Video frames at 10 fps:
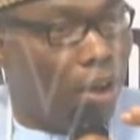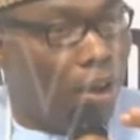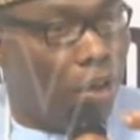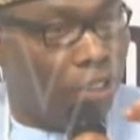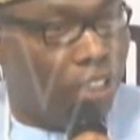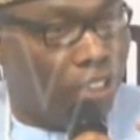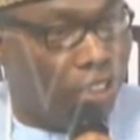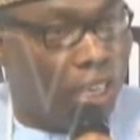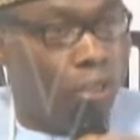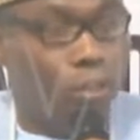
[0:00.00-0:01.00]
on this
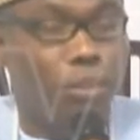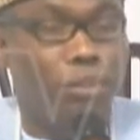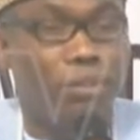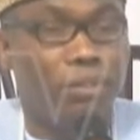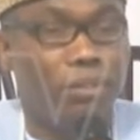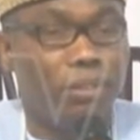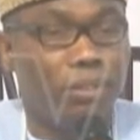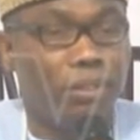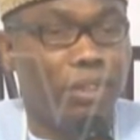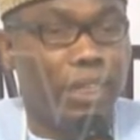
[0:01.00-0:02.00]
stage
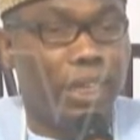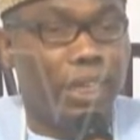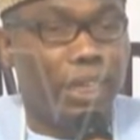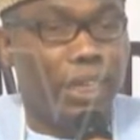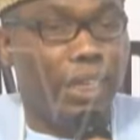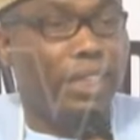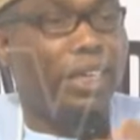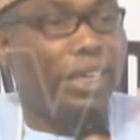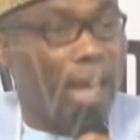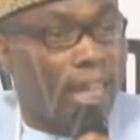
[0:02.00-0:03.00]
is
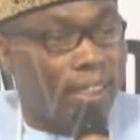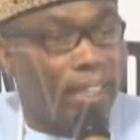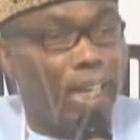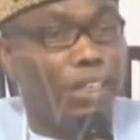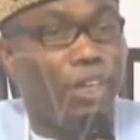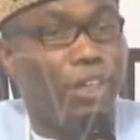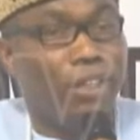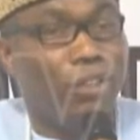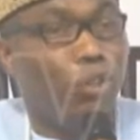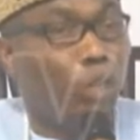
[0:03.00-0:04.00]
an answer
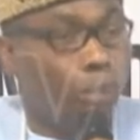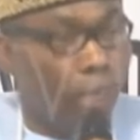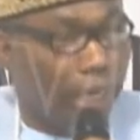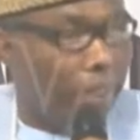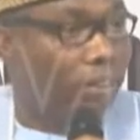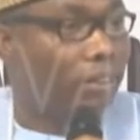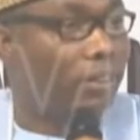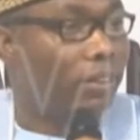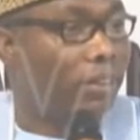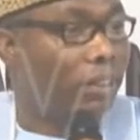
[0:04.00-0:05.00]
to your
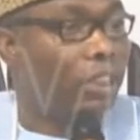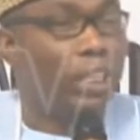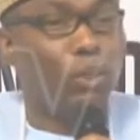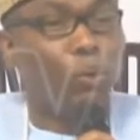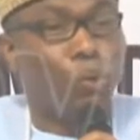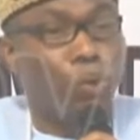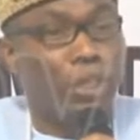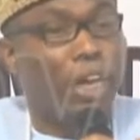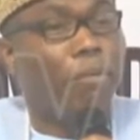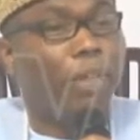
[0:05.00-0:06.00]
prayers, then you will know
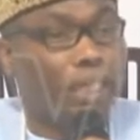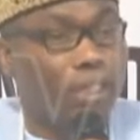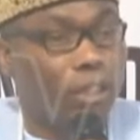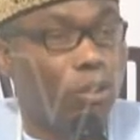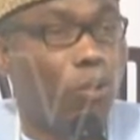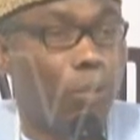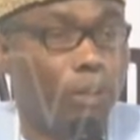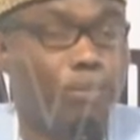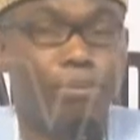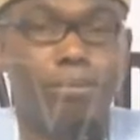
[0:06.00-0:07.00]
that I've been listening to women.